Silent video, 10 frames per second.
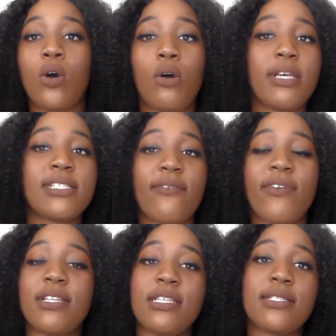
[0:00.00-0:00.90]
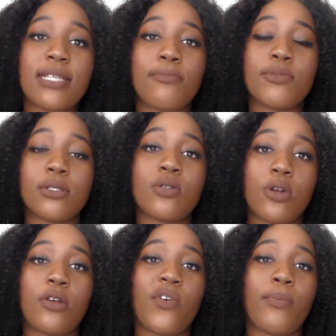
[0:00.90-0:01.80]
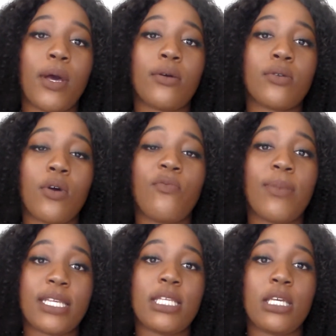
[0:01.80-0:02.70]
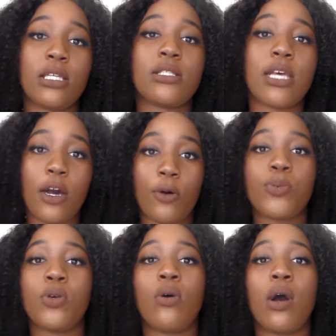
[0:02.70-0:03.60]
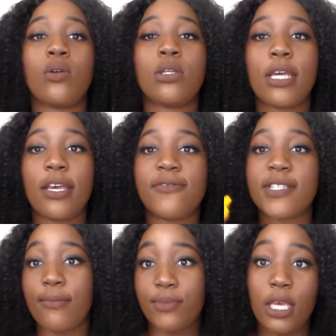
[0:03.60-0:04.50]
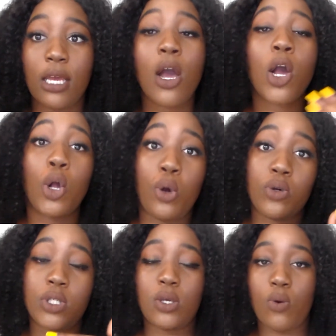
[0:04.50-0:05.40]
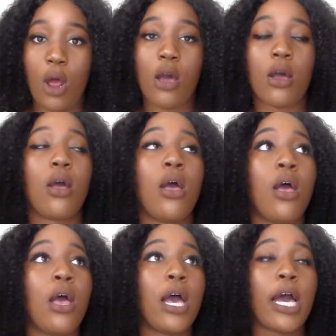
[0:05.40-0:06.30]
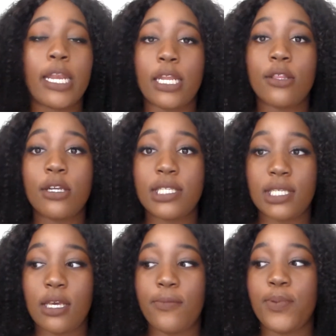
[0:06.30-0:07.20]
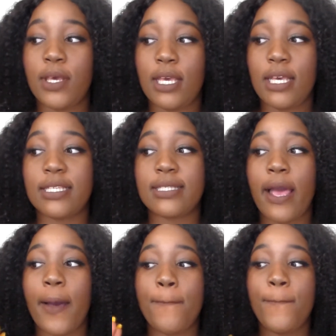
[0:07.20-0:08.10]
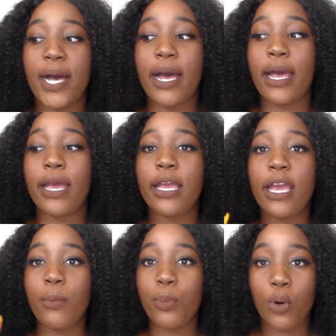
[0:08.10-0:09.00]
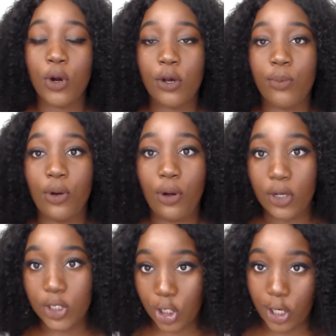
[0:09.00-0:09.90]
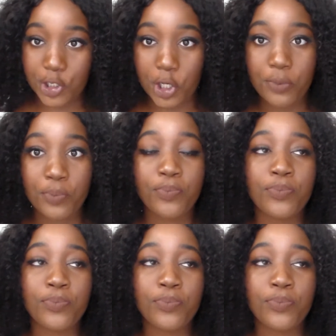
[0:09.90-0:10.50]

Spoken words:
always have at least some sort of amount of money to help you out if something goes wrong. Another tip is buy a portable charger.